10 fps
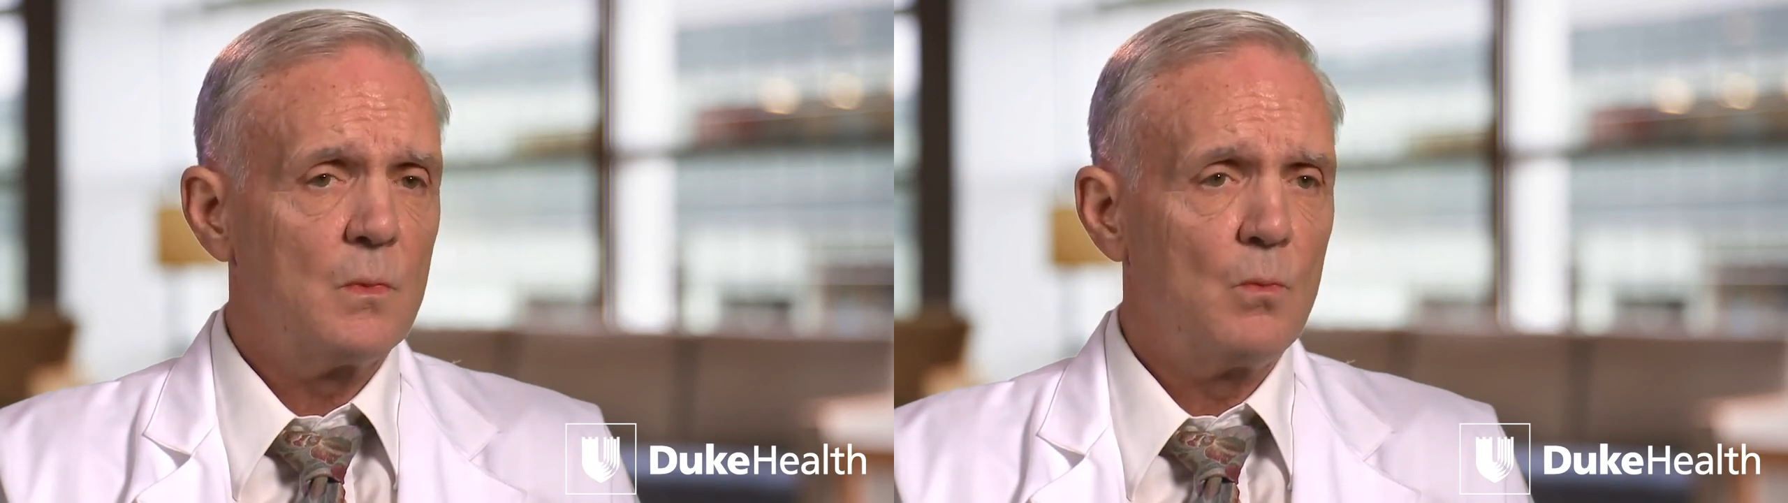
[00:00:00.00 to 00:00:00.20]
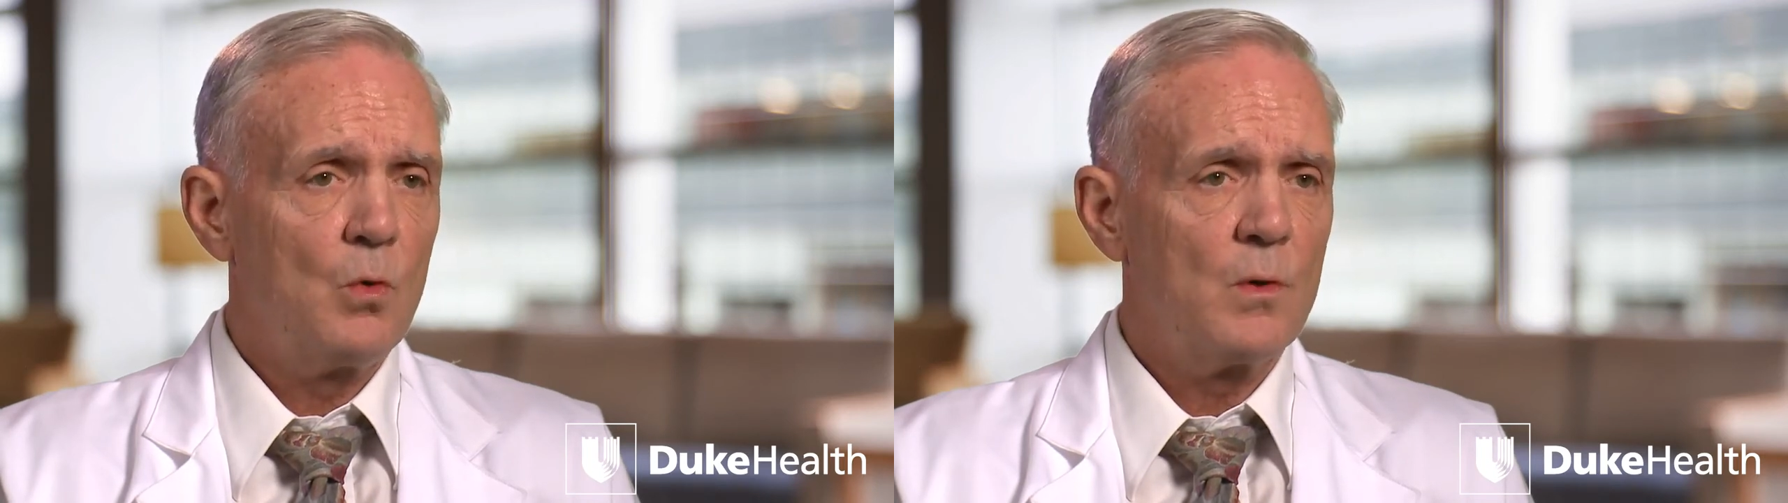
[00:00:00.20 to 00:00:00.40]

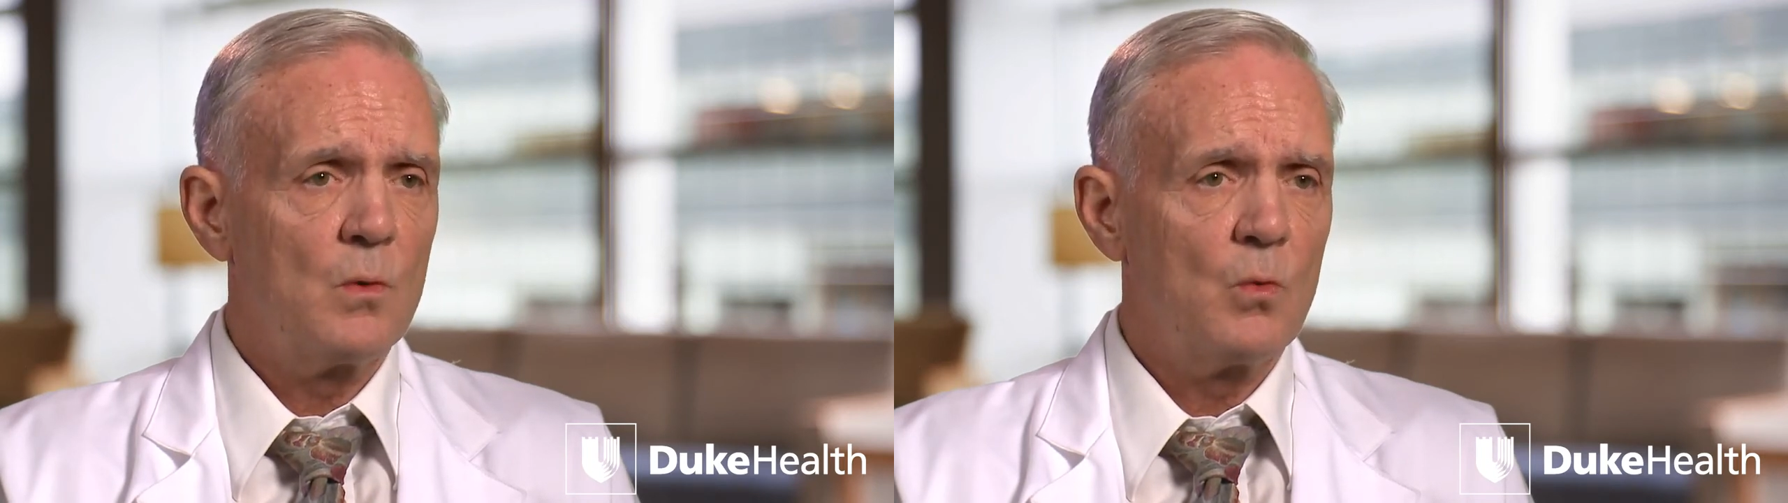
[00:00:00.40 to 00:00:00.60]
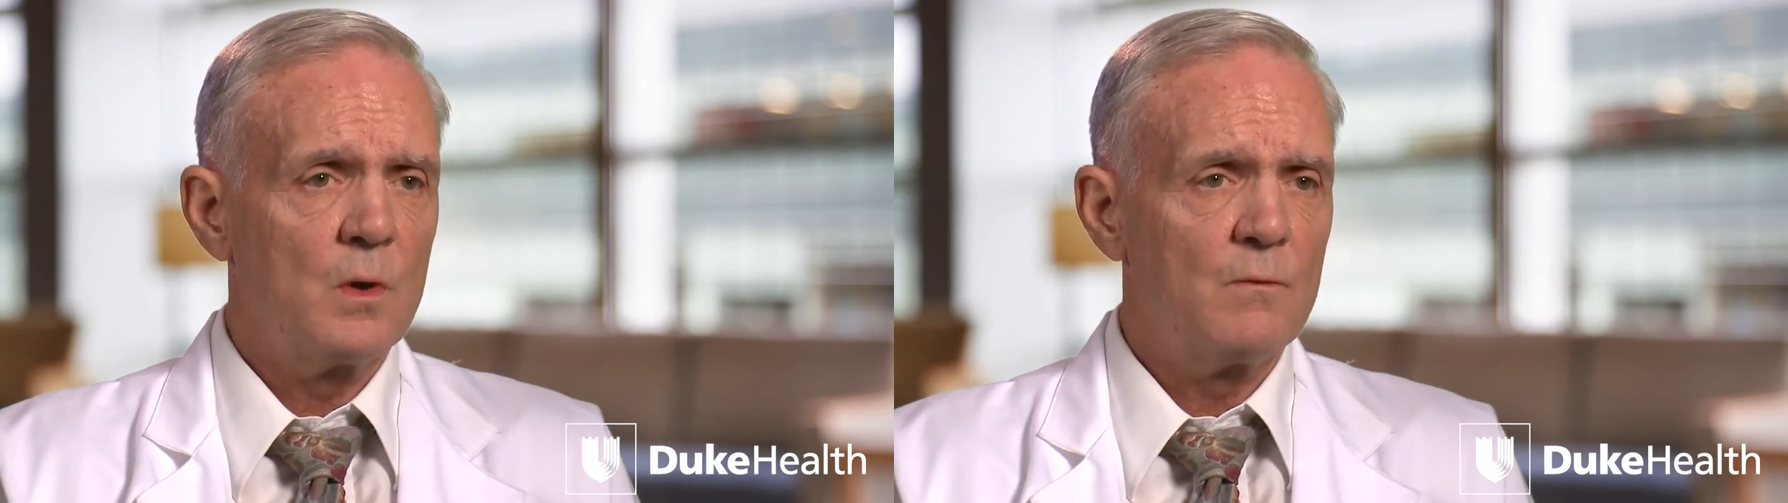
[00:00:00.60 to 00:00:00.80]
more
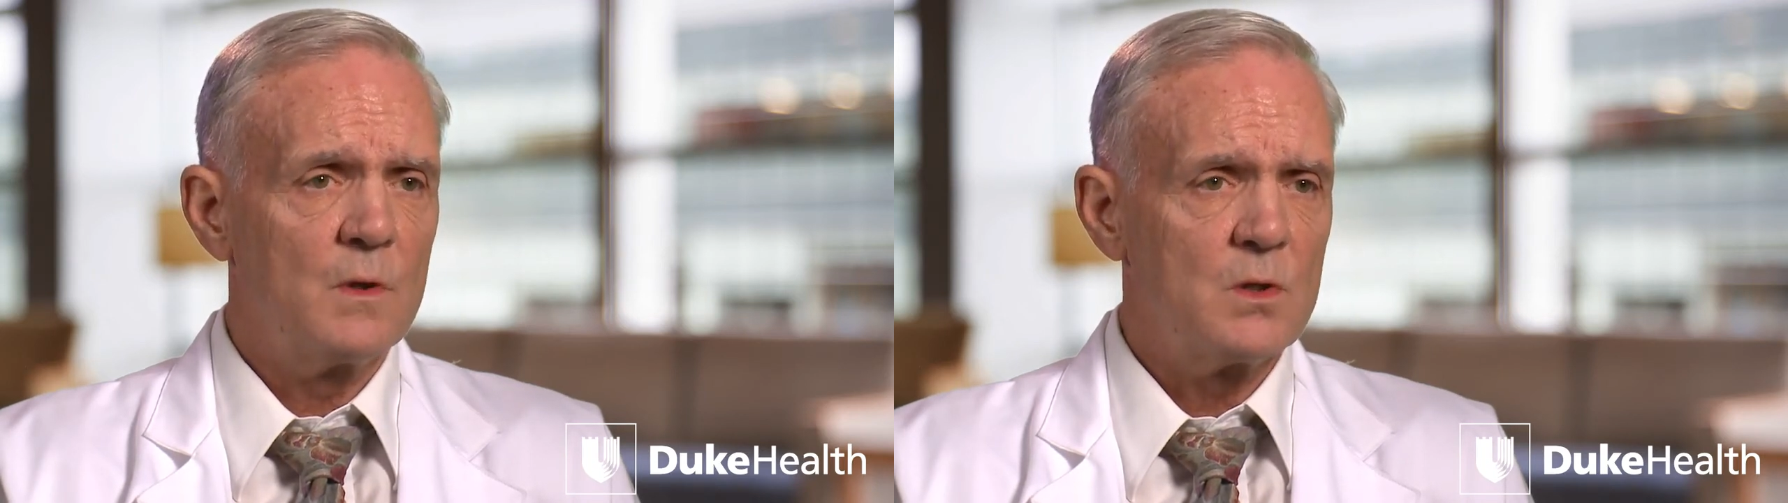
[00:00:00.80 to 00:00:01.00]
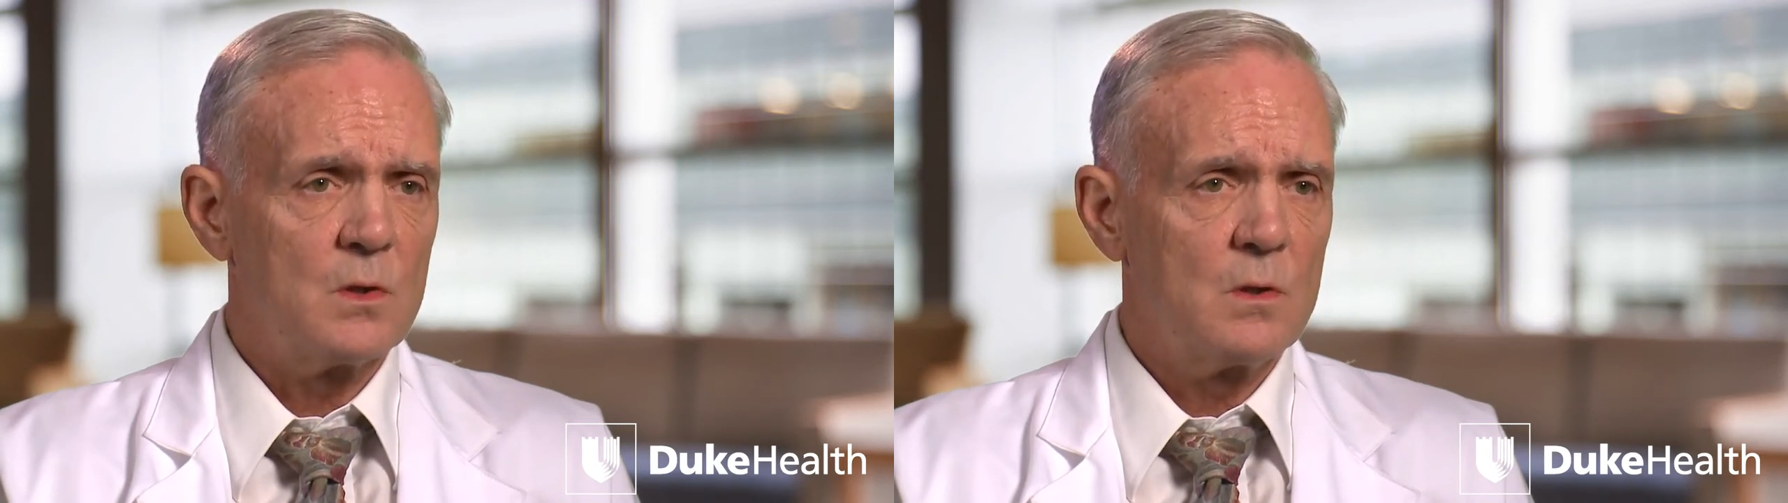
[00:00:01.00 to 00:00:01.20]
than one
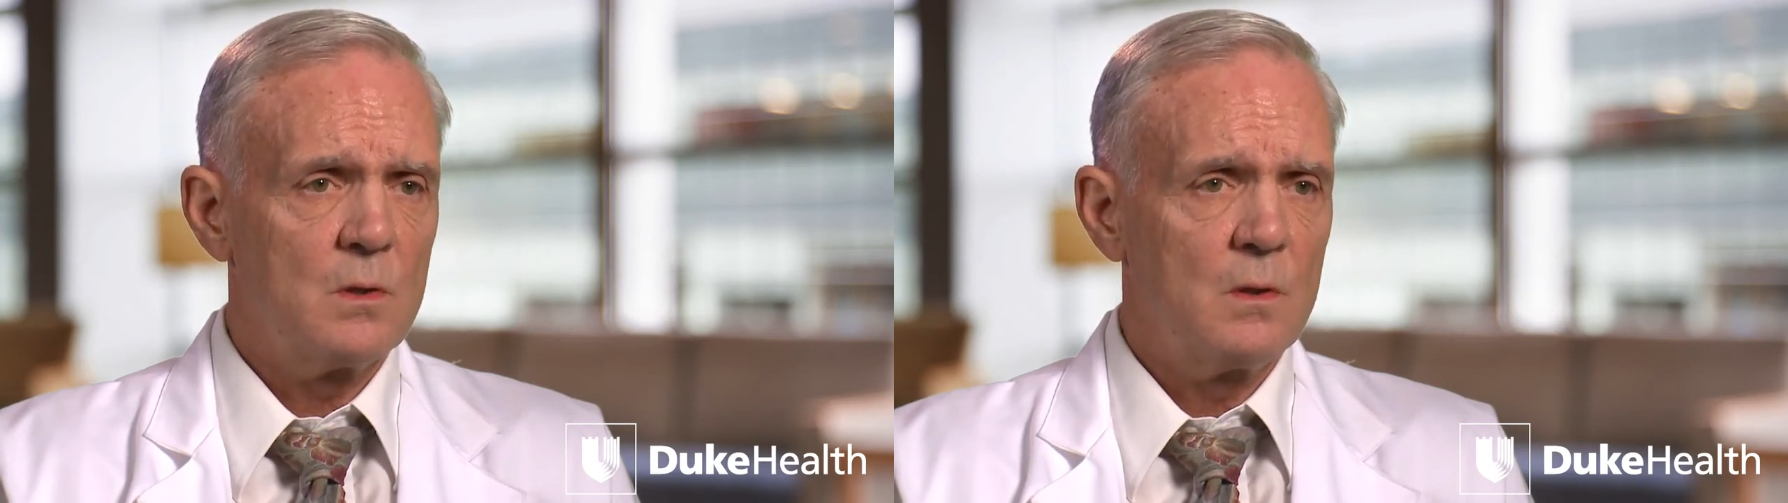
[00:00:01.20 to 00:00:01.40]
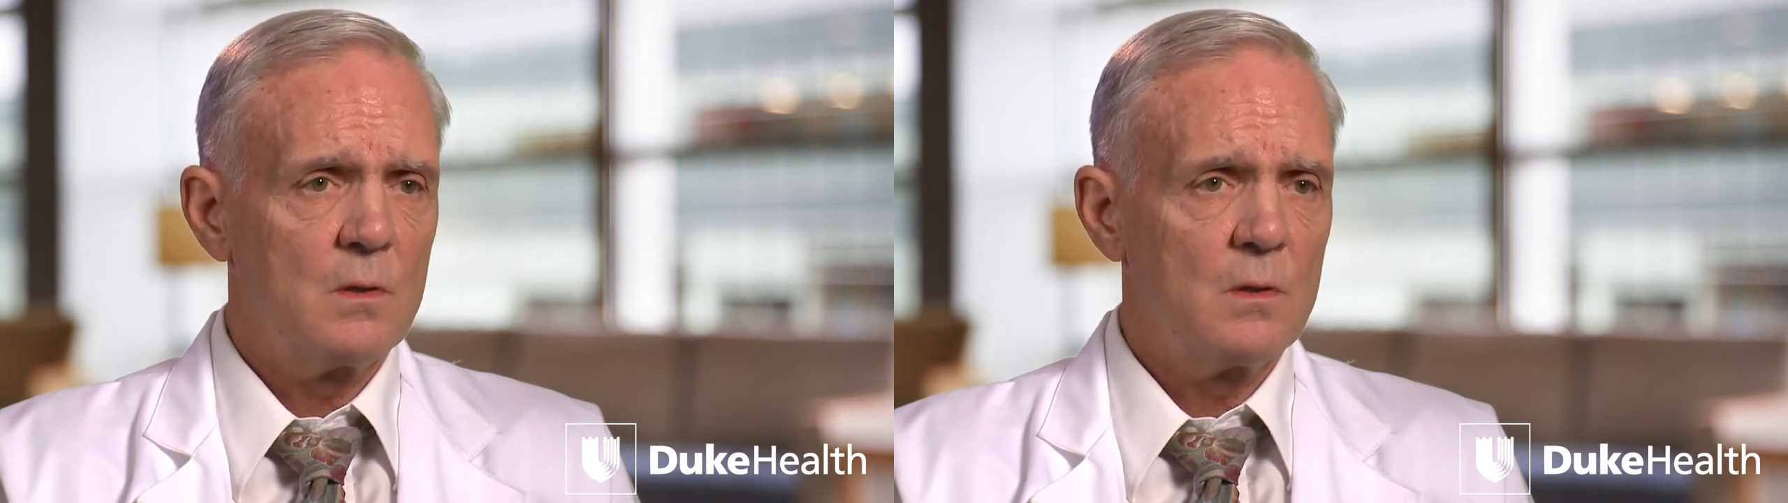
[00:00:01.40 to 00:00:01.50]
visit